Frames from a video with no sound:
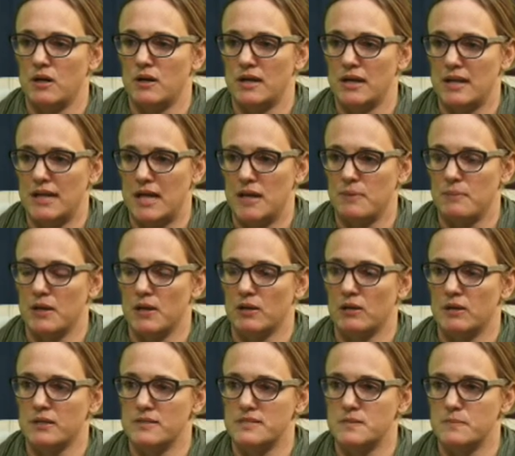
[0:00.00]
and keeping a
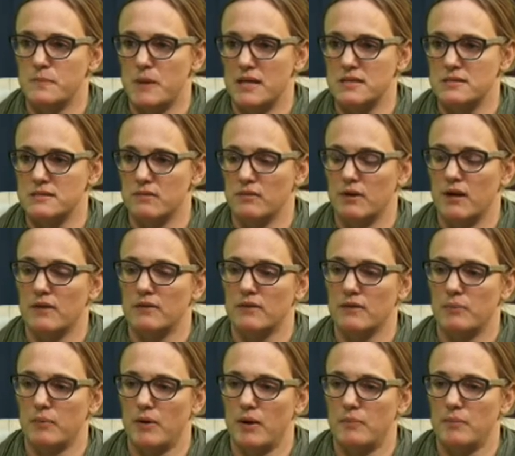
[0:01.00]
lot of space around
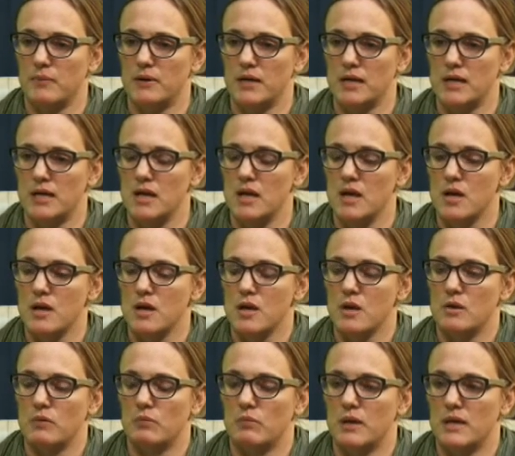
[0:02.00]
the property,
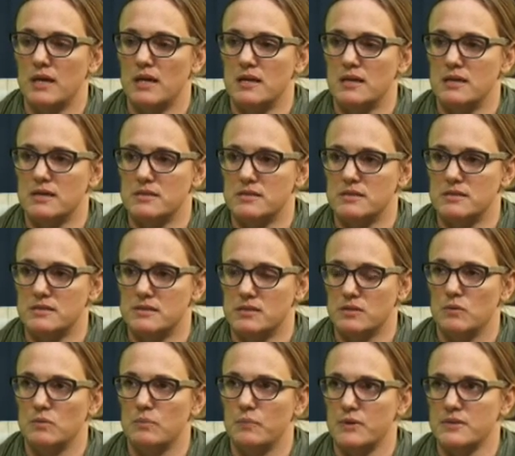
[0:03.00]
we
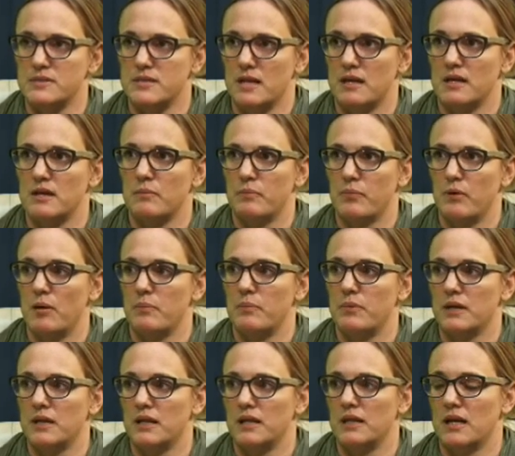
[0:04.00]
still presented a
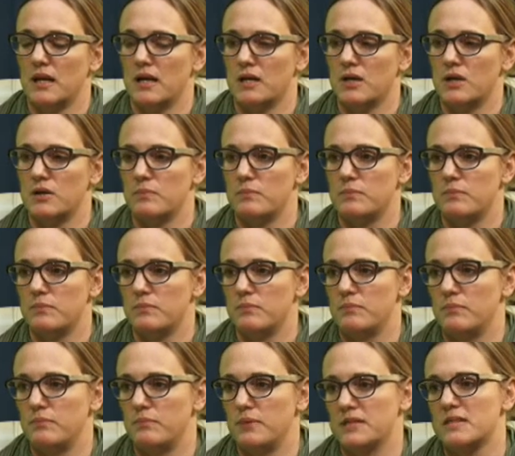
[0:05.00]
property that could
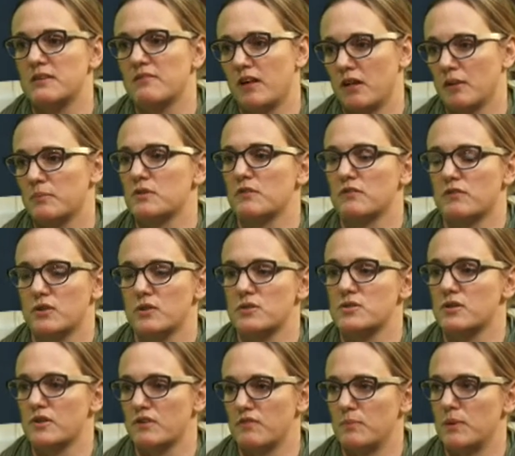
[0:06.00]
be developed in
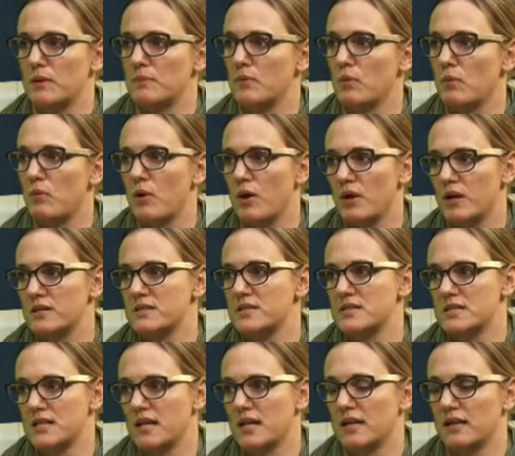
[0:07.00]
future if people wanted to
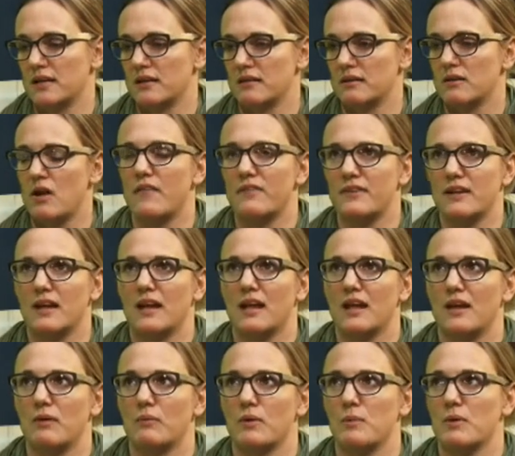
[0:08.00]
take it. Not that
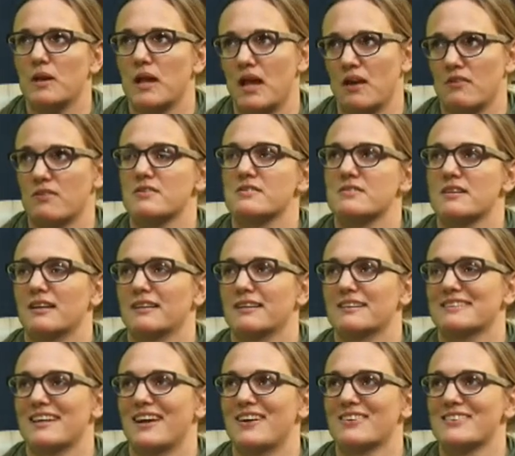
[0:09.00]
we would ever sell
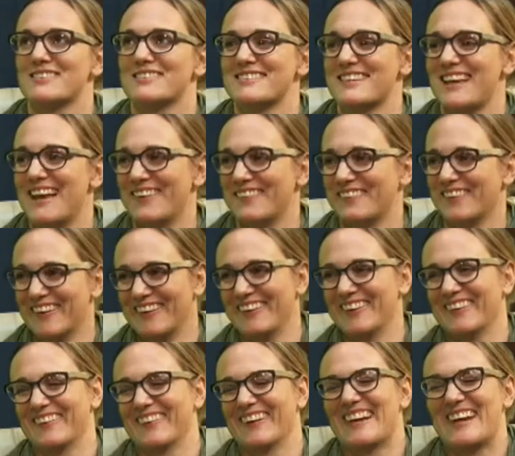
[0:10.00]
this house and we
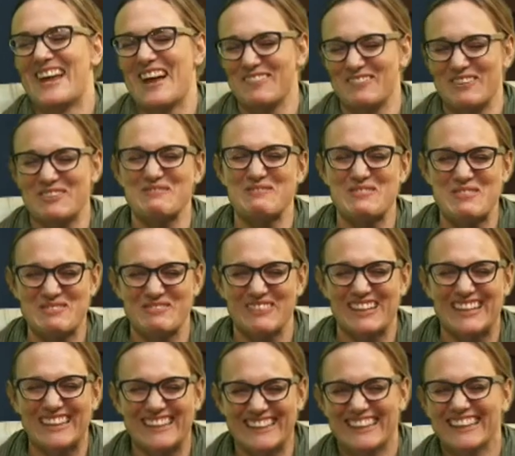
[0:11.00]
were never
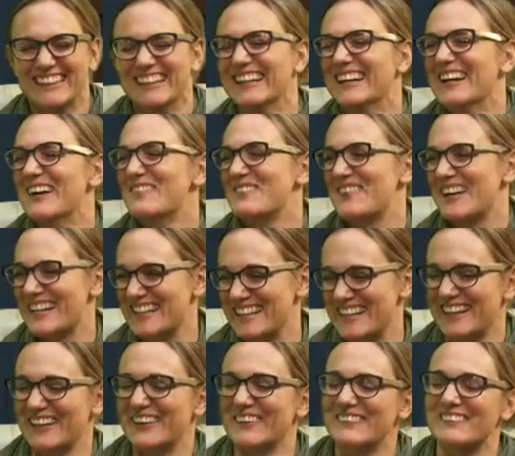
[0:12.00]
moving, but
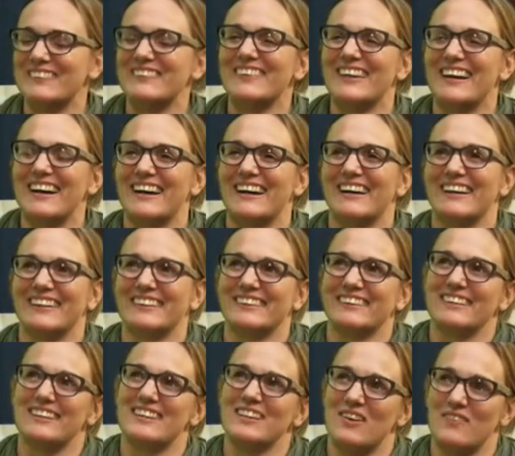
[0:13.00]

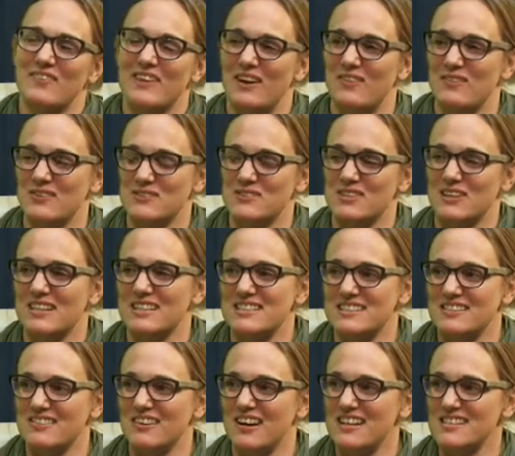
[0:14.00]
that was a
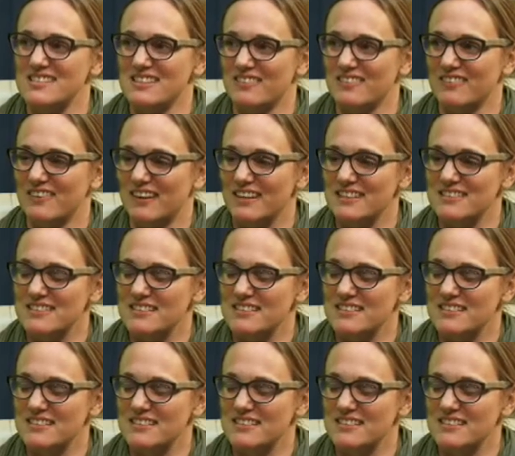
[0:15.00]
consideration for us.